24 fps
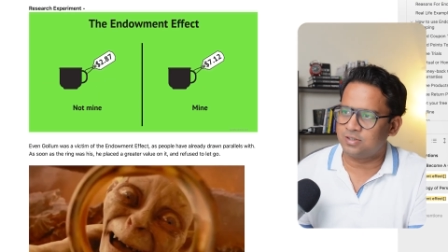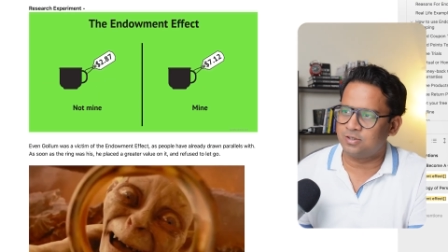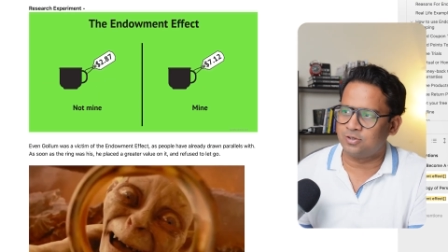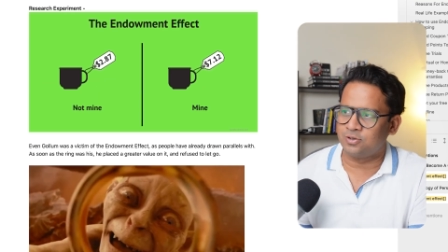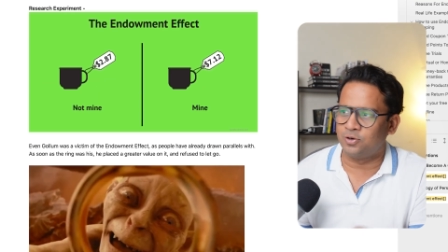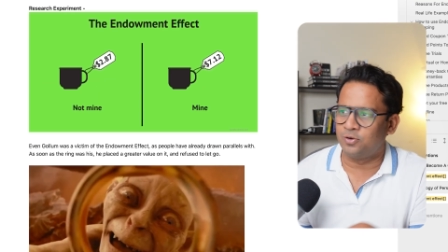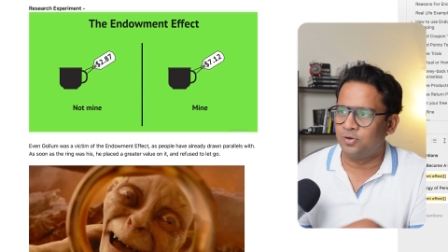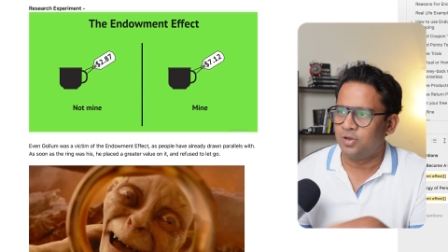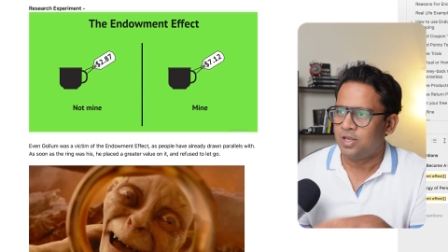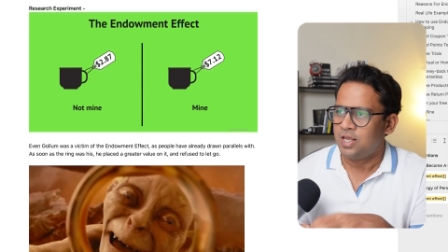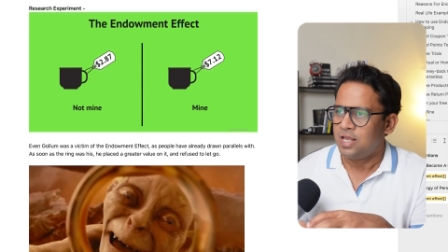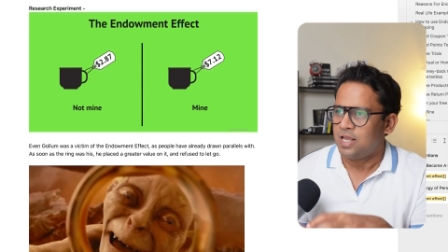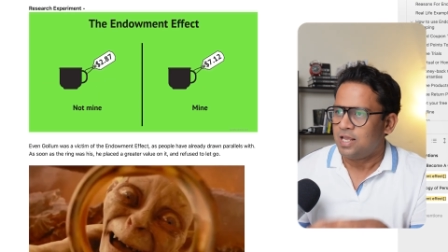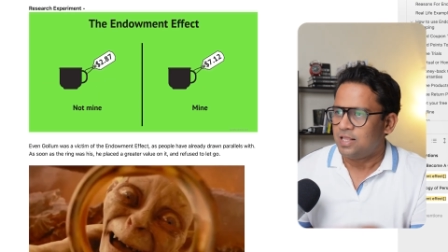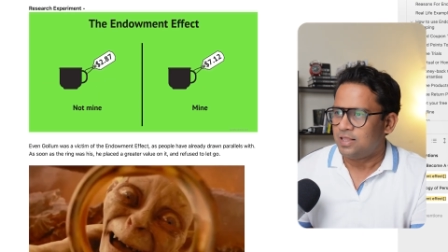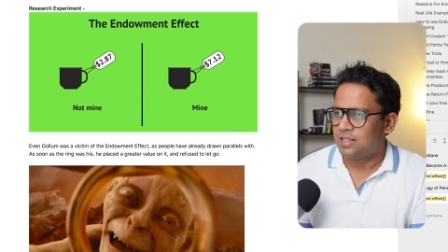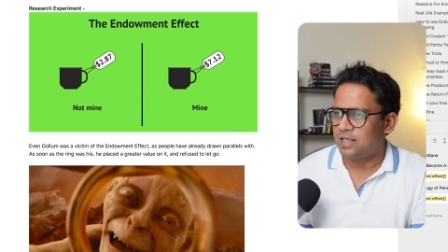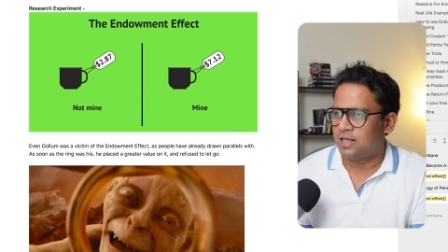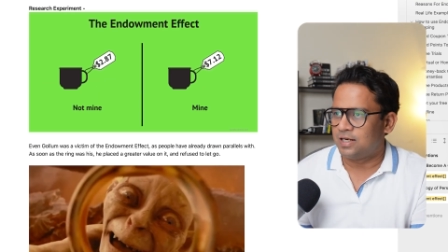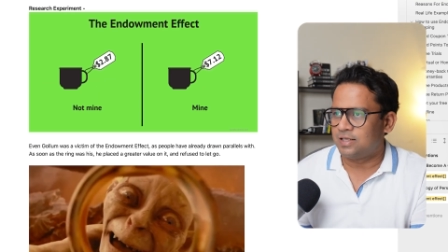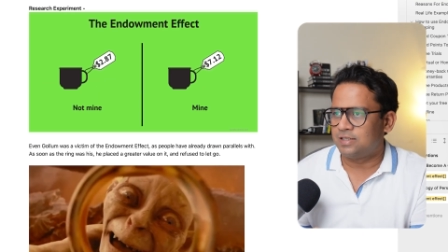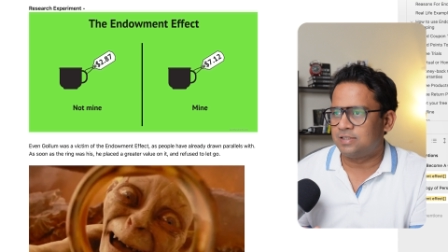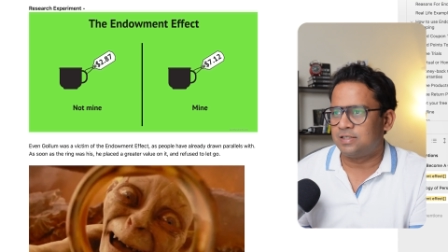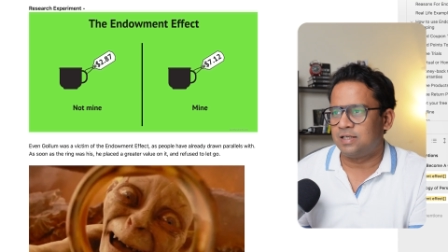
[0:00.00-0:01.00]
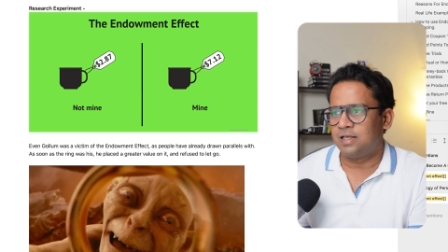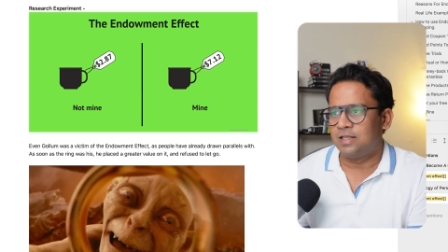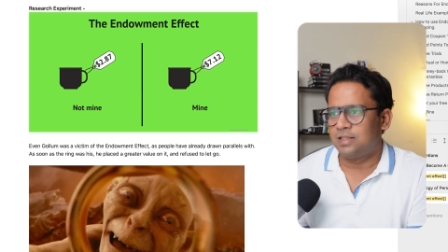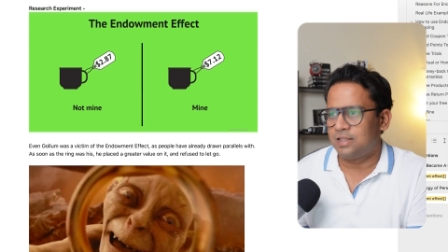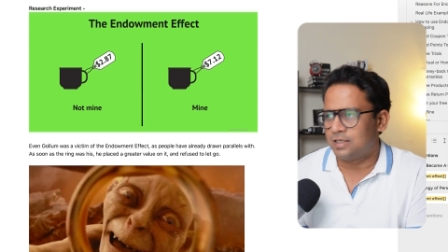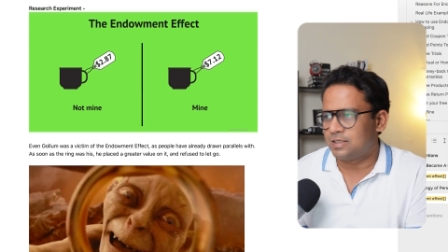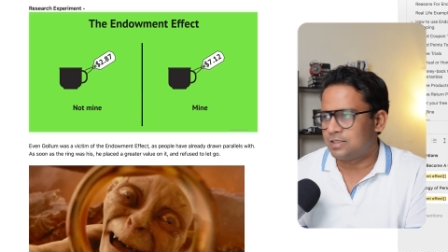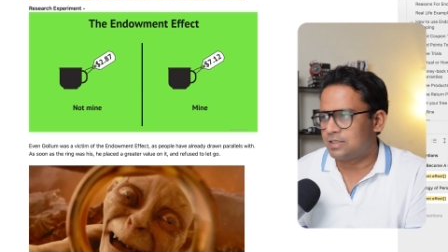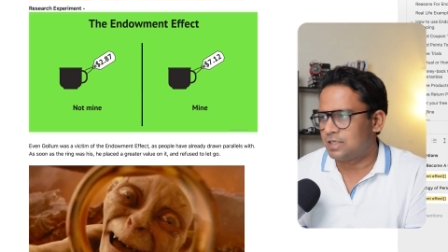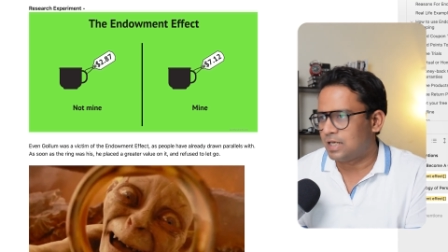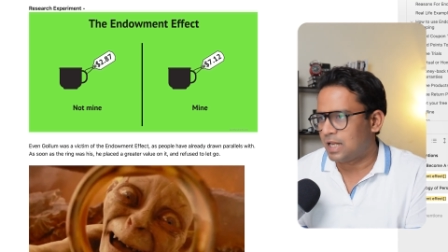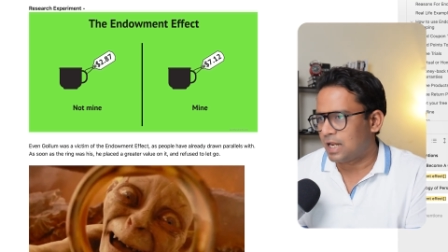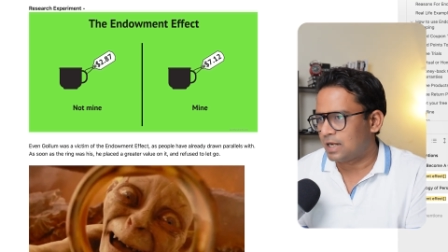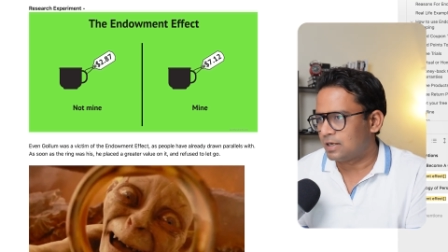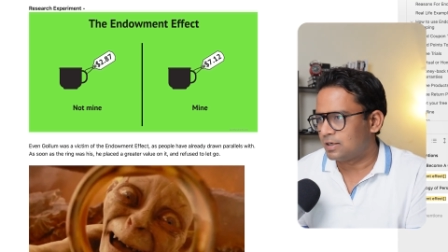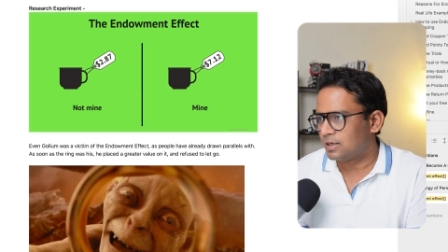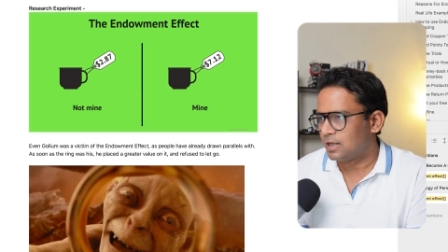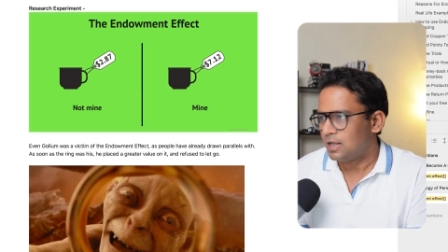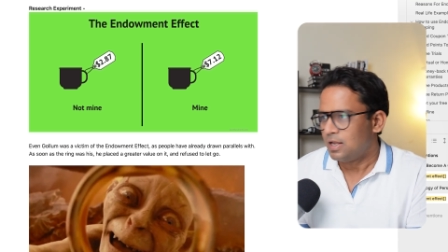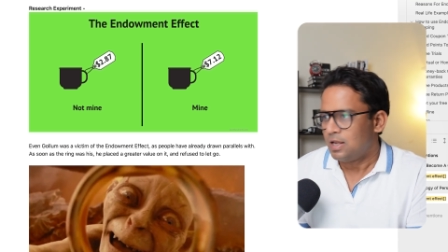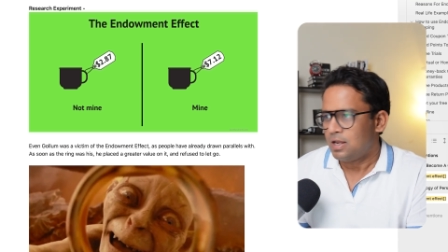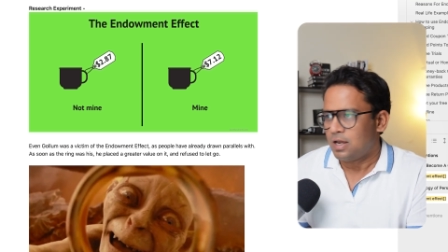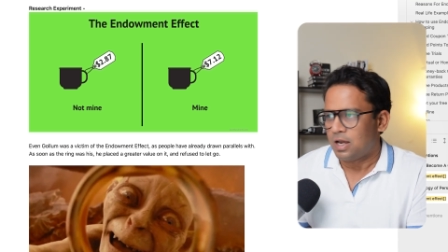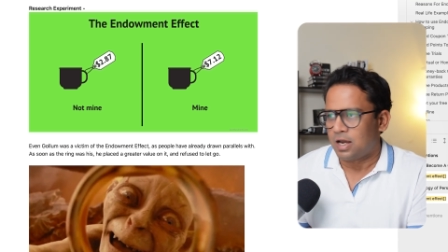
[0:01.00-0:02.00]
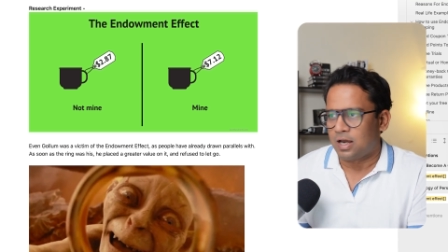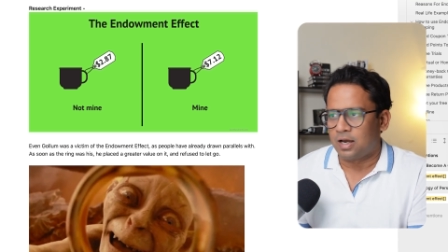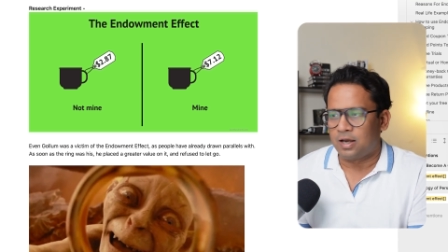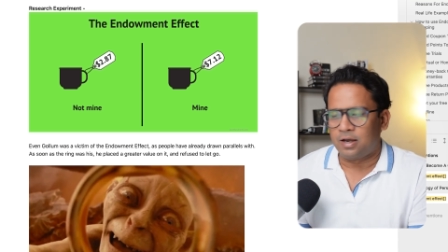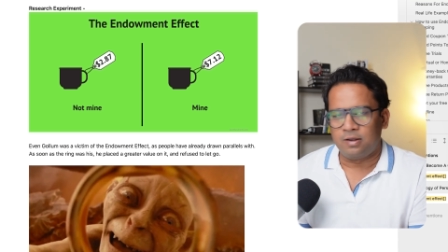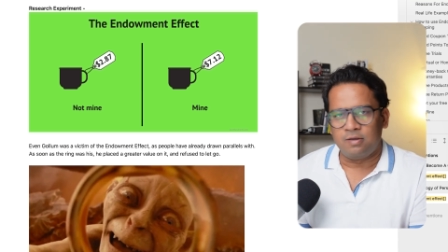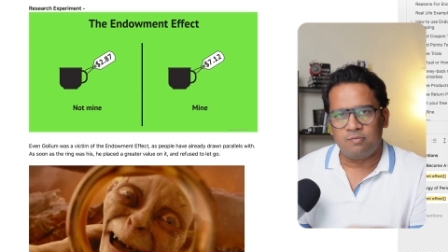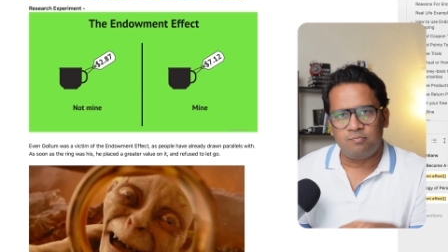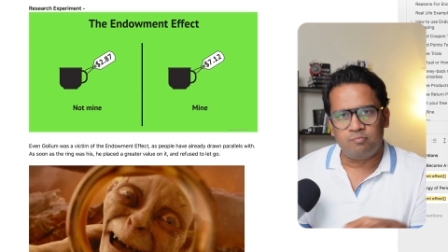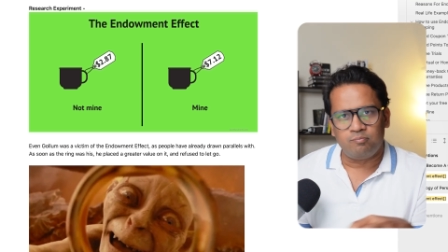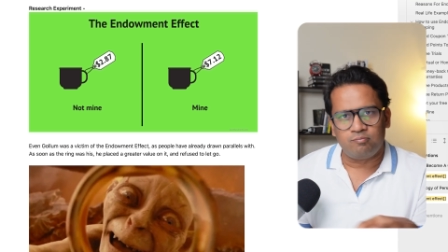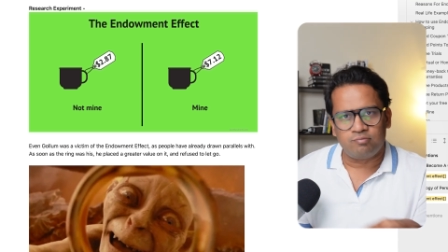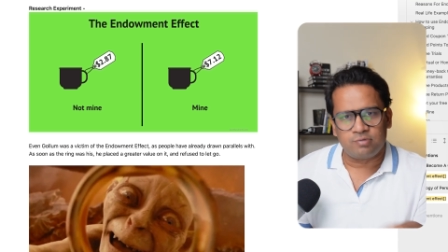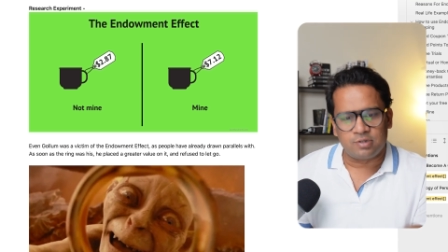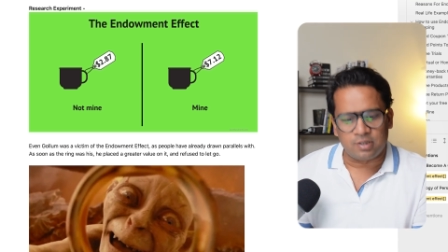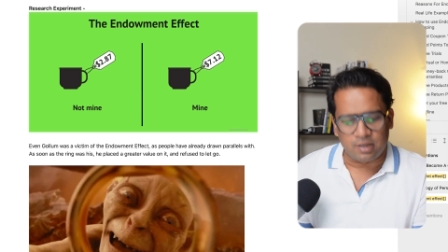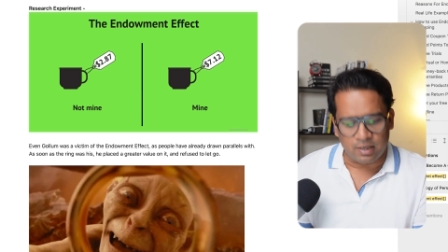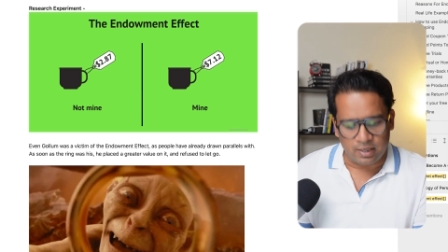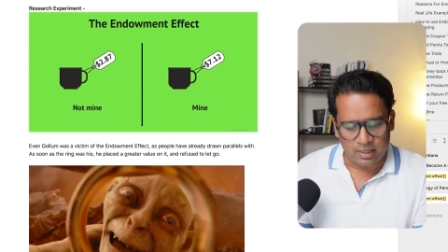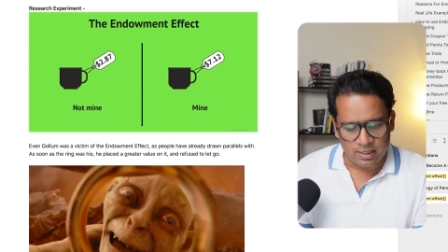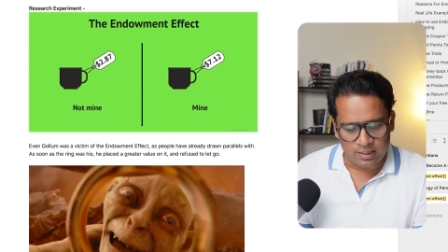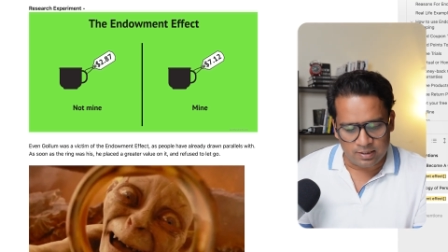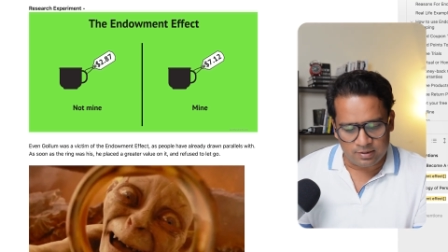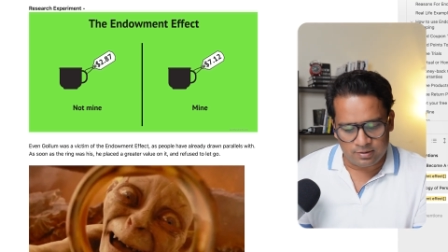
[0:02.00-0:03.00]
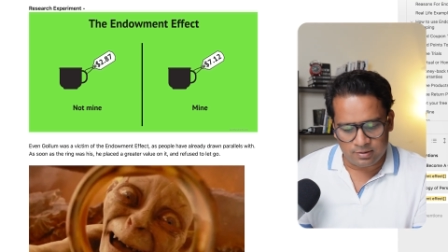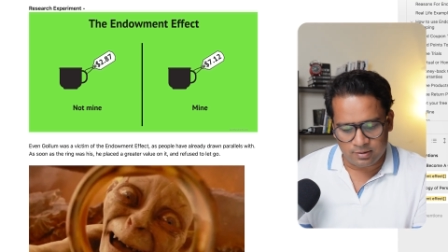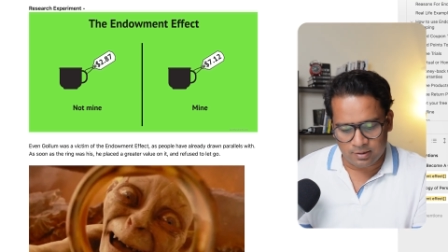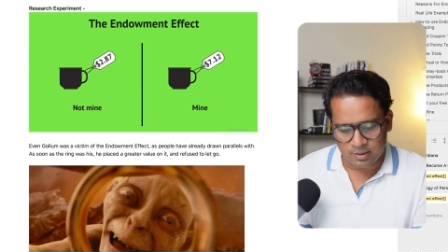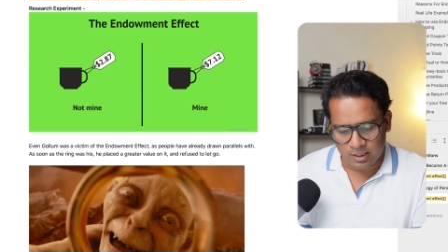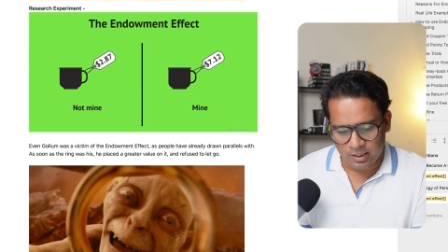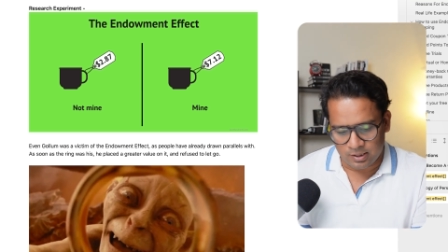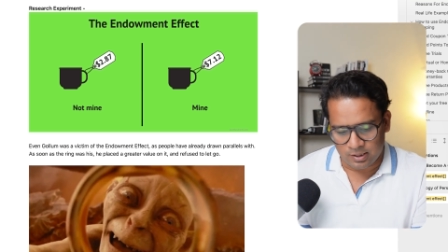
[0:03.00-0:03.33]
So there is a this like it's